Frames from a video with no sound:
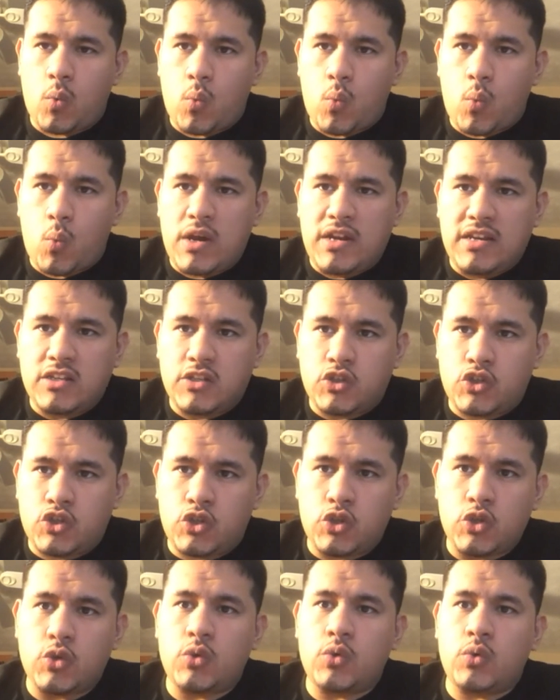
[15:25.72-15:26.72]
we
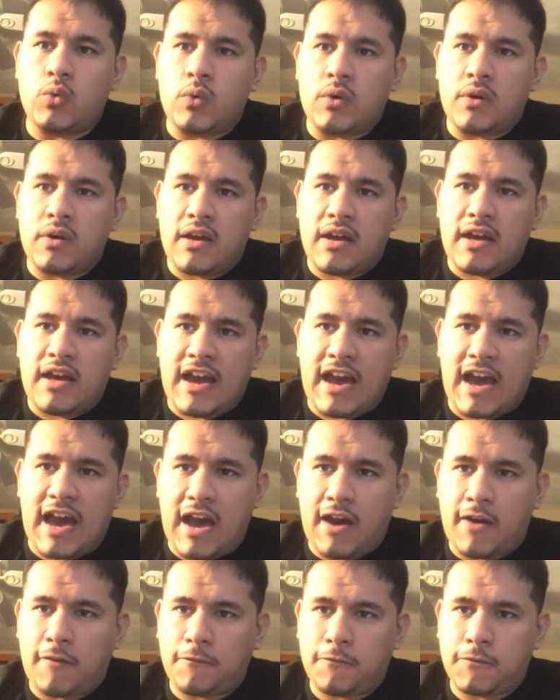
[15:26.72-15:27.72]
do
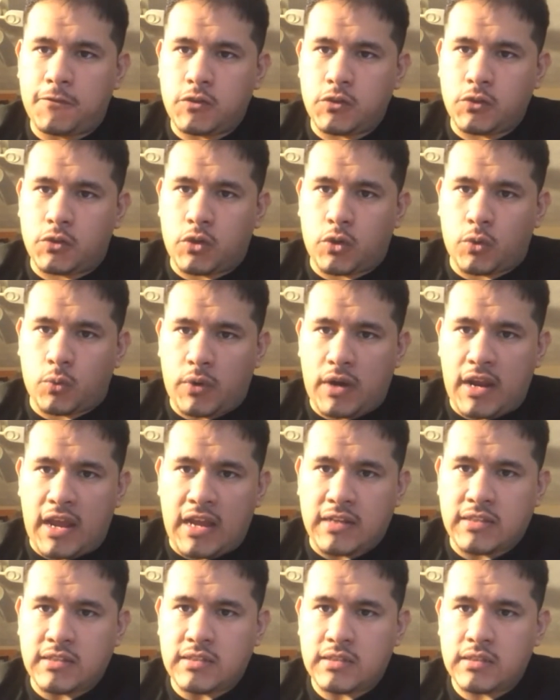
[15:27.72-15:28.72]
have to
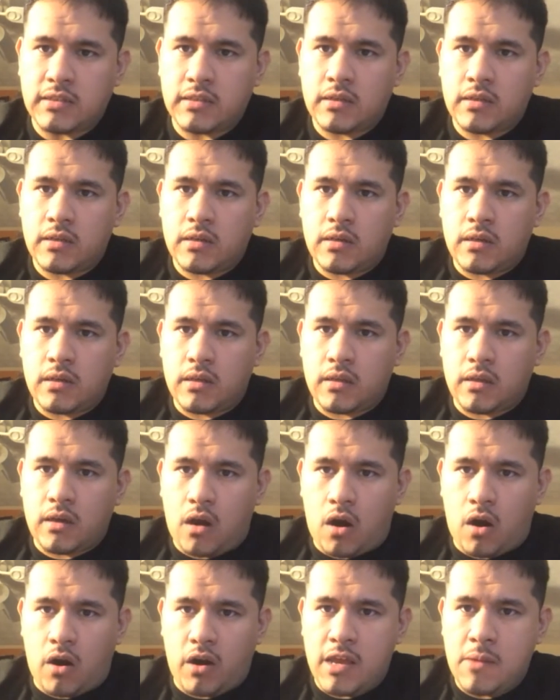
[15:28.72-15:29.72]
correct
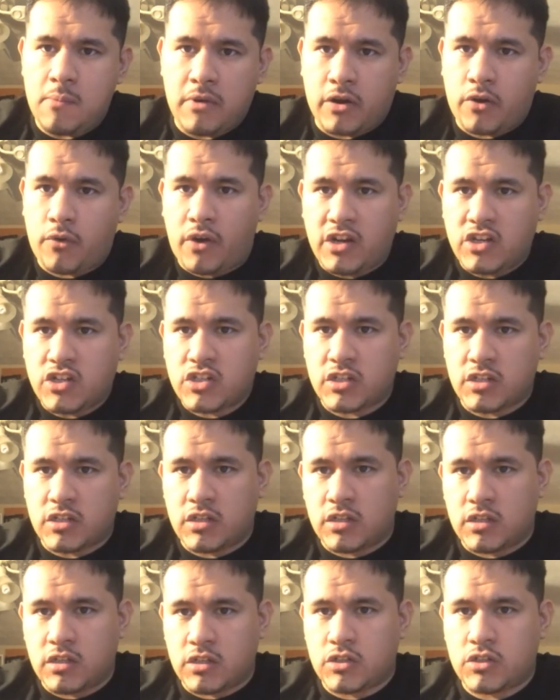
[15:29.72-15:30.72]
our immigration
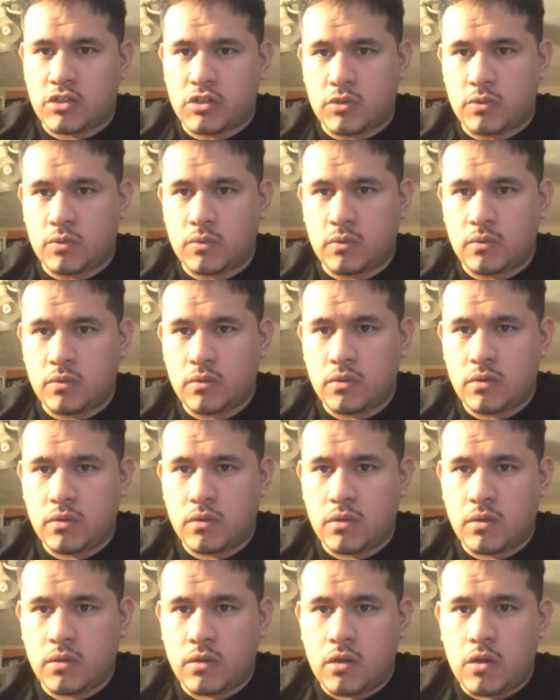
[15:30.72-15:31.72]
issue
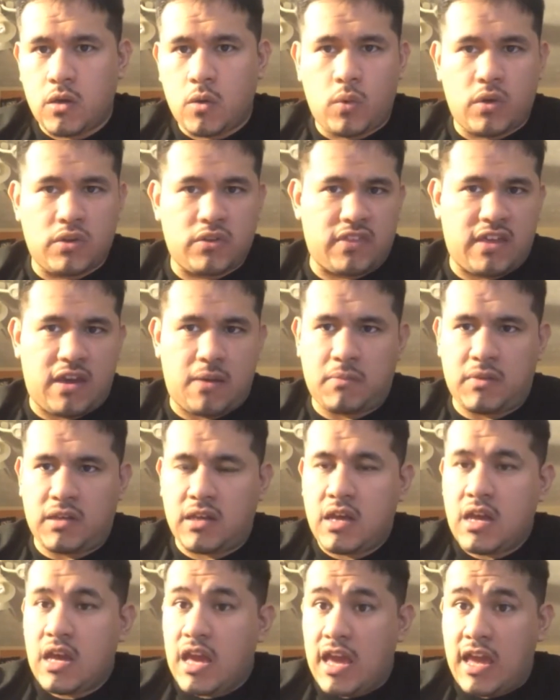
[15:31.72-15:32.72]
whether that means
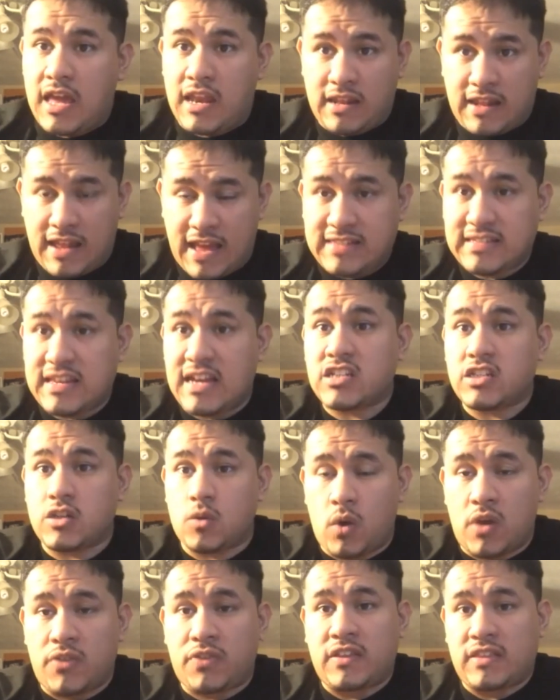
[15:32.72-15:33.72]
and that's actually
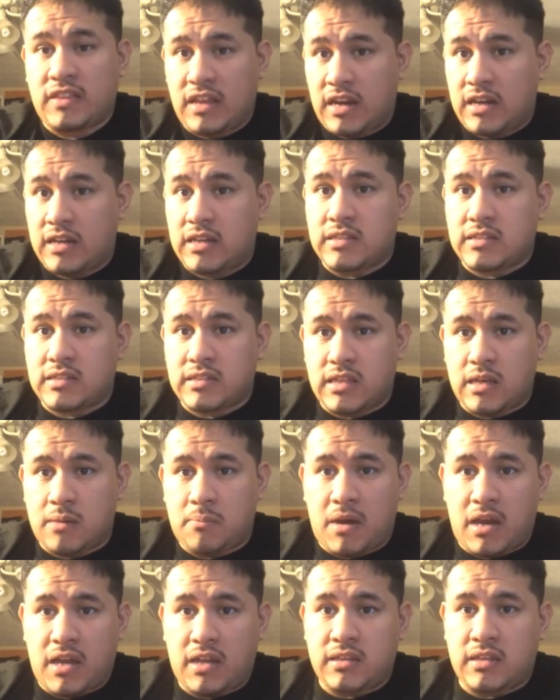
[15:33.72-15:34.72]
one thing that I did see that
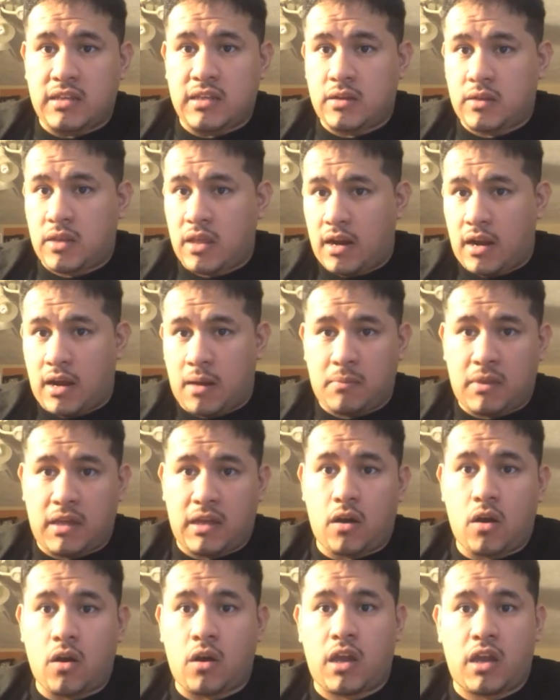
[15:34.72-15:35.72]
Biden did that I'm
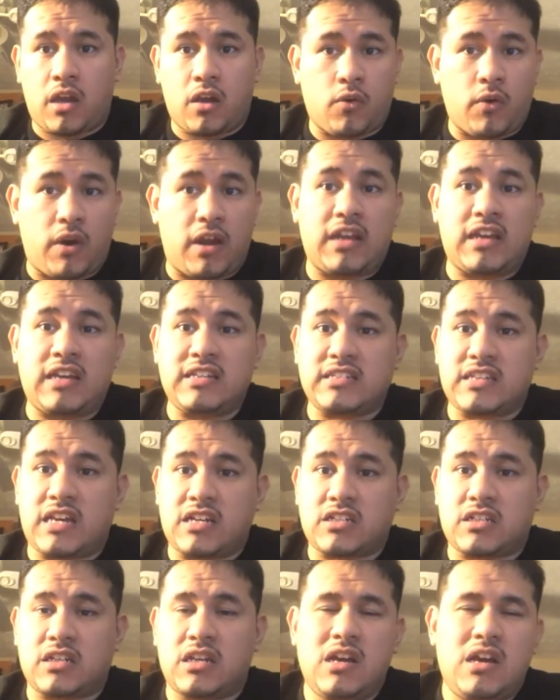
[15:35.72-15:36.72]
like, okay, great. He's
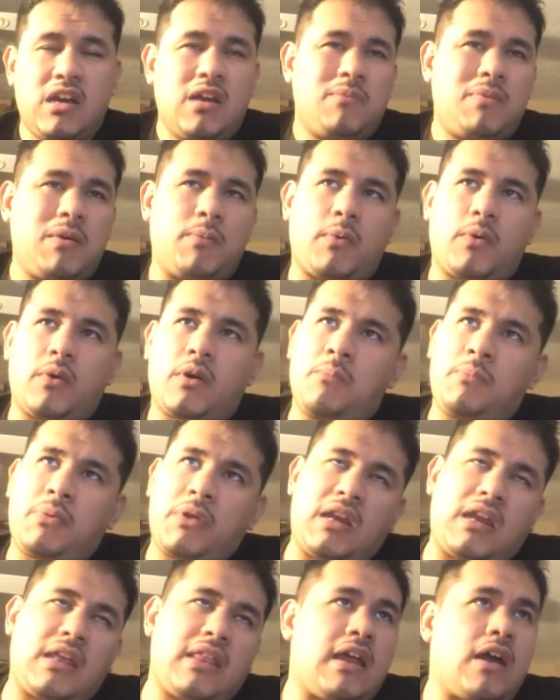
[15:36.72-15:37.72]
actually people were
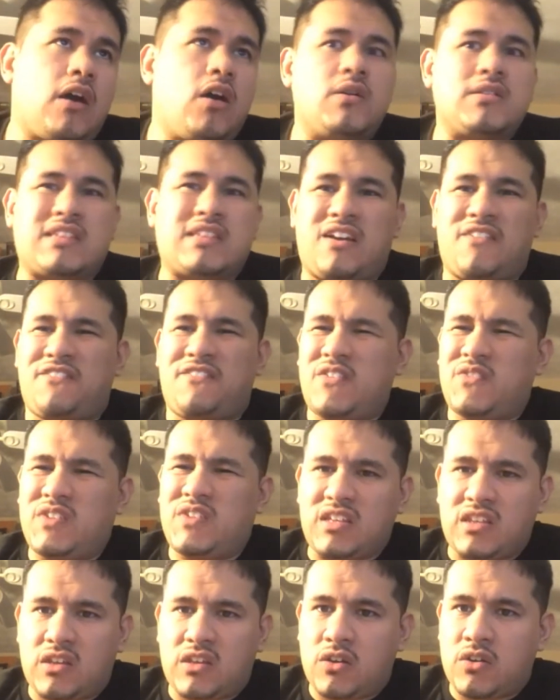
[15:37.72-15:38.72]
complaining that oh, it's like a
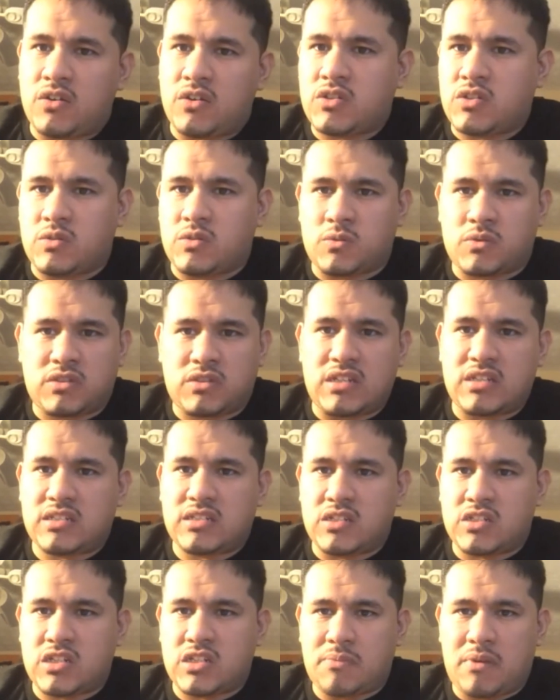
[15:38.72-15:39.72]
15 year to
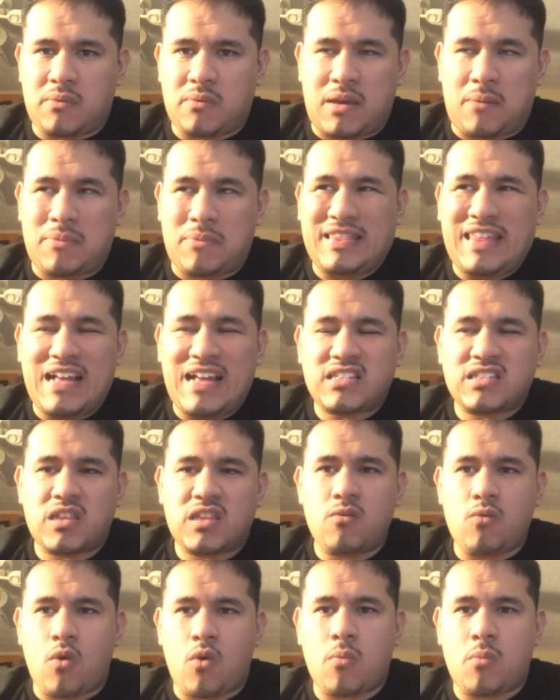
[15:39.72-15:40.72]
citizenship. I'm like, but that's the
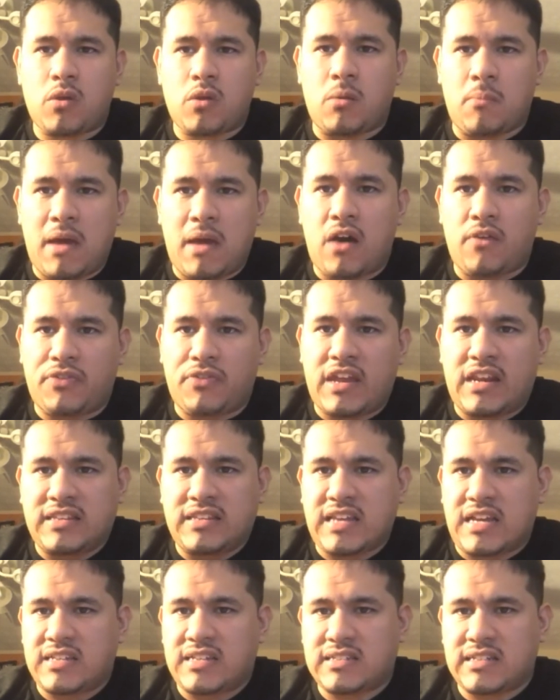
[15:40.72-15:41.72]
normal amount that it
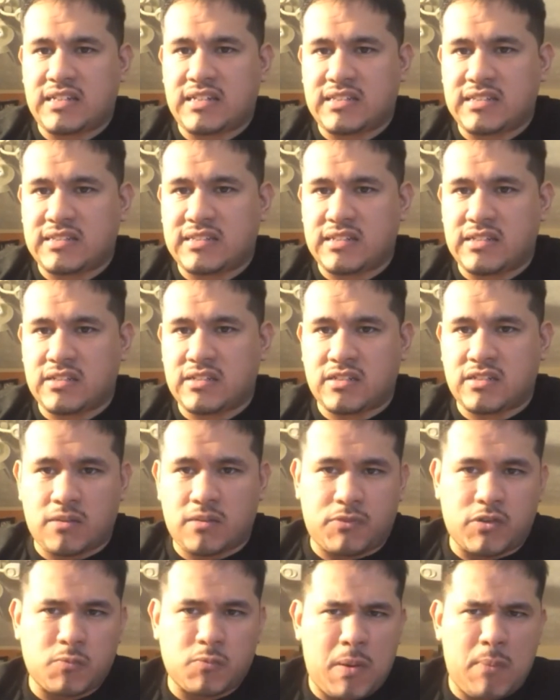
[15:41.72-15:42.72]
takes to get to citizenship.
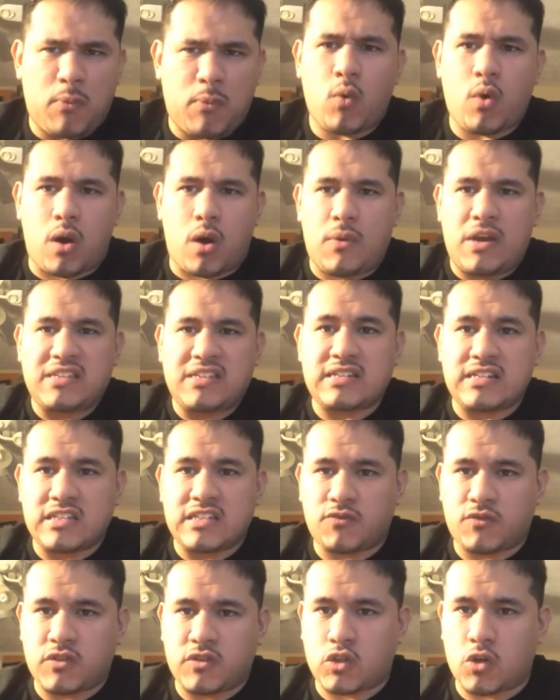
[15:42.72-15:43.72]
There's people who are
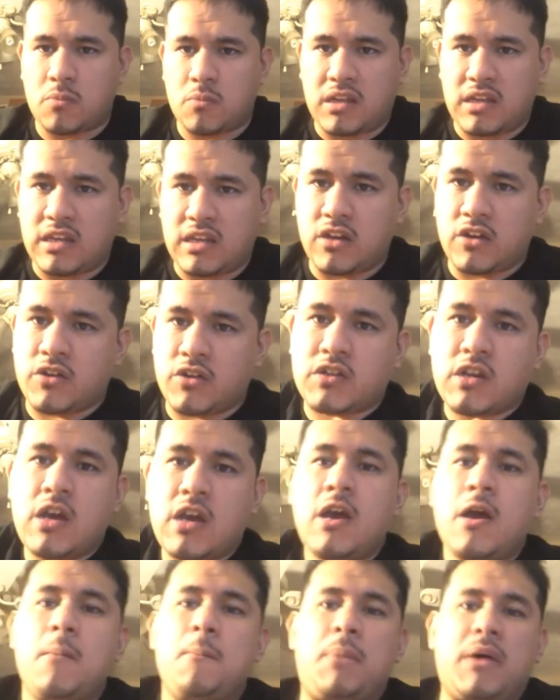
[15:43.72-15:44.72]
residents for so many years,
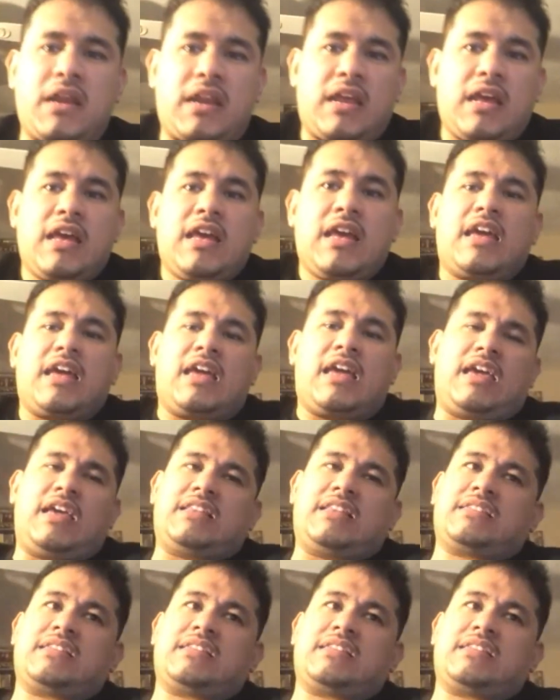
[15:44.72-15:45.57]
but it's